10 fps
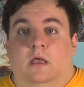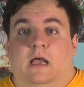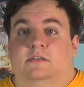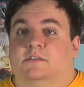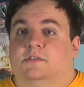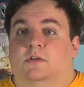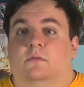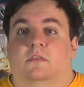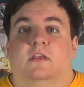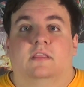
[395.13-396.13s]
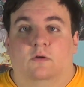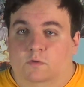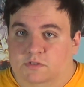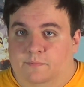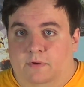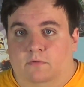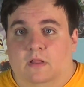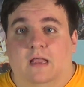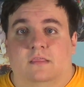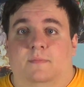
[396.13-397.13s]
I just don't think that we should be
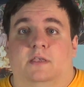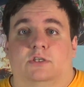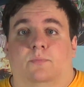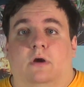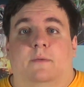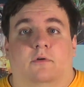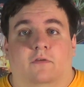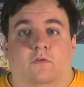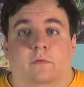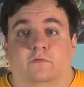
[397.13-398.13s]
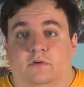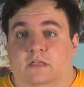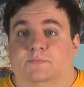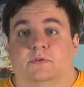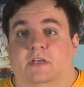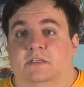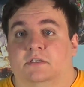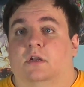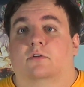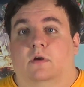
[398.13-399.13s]
relying them as our primary form of
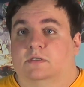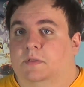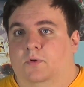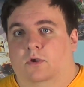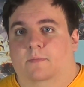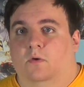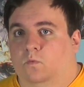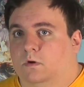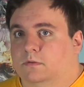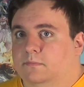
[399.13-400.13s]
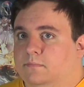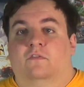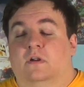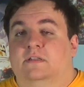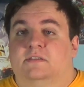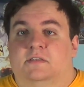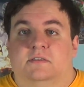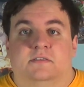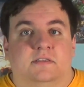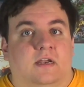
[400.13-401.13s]
transportation across the Pokemon world. For
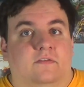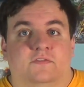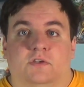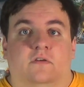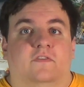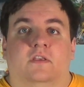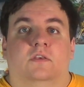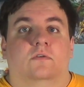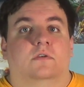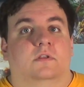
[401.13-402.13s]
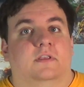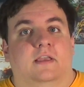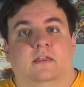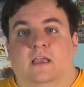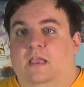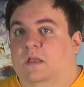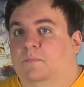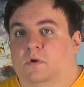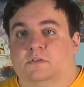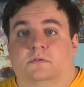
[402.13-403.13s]
instance, instead of surfing, you could get a
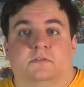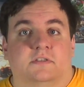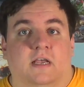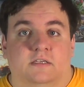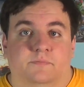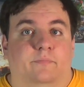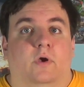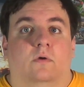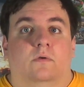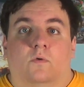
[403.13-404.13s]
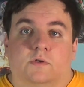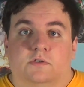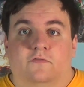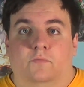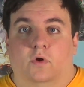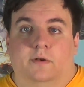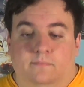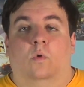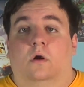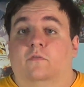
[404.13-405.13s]
personal-sized boat or surfboard.
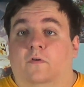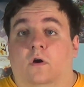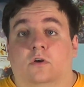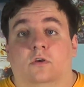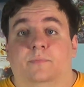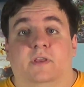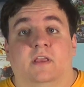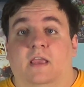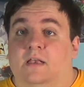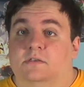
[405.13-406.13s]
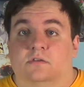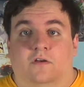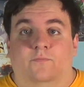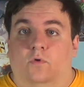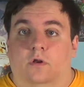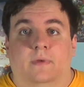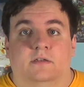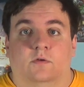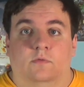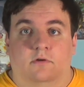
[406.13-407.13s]
Waterfall could be a surfboard
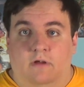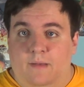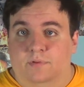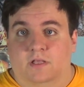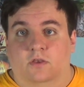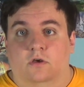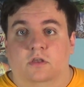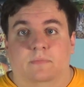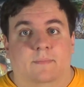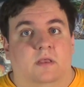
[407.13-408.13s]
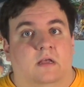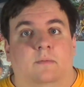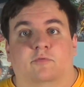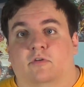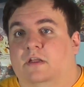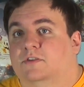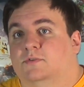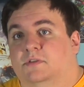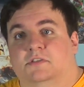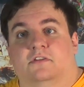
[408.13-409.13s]
mounted with a grappling hook, maybe an upgrade
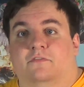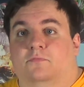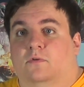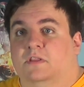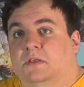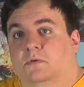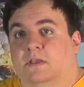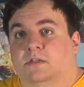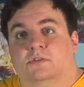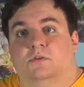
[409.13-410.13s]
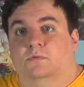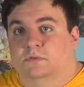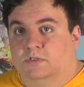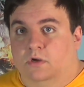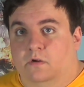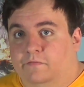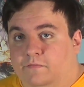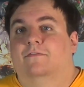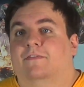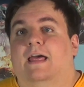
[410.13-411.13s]
to the surfboard that you get to surf.
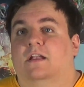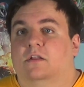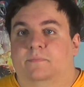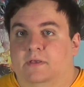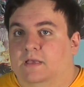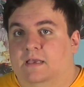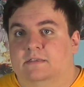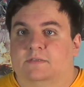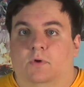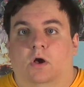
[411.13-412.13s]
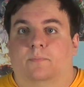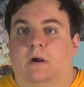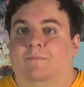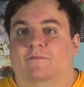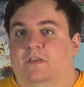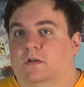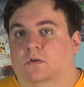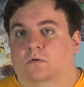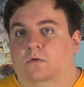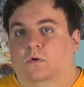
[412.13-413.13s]
Fly could be a small prop
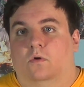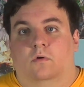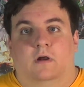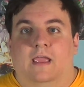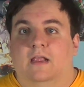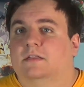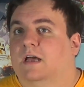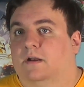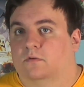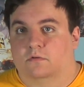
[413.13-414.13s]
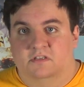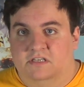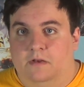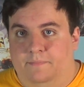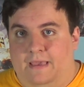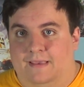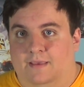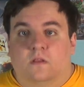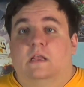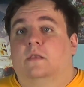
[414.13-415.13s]
vehicle or a hang glider or a
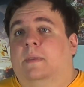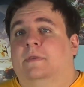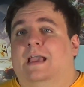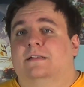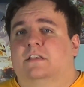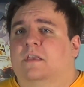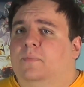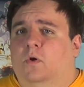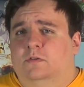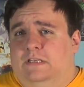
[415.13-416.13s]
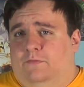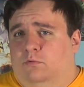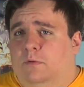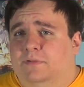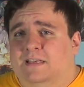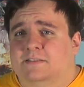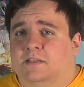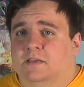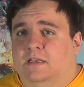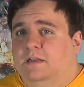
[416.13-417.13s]
jetpack. Now you may be asking, Poji, if we replace
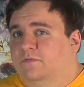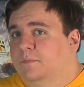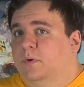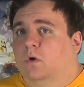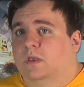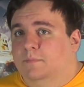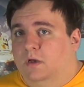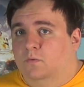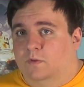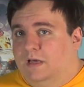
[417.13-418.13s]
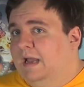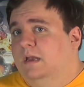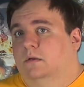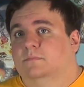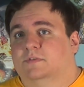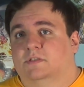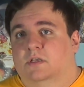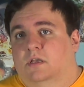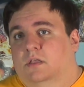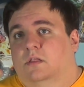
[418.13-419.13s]
the need for Pokemon with items,
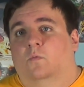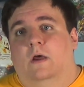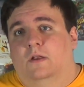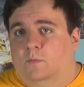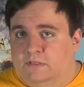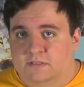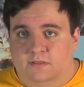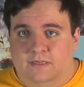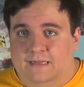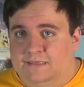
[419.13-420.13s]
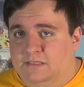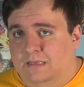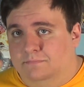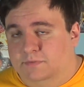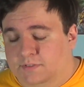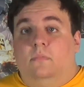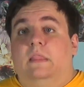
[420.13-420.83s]
then why do we still need HMs?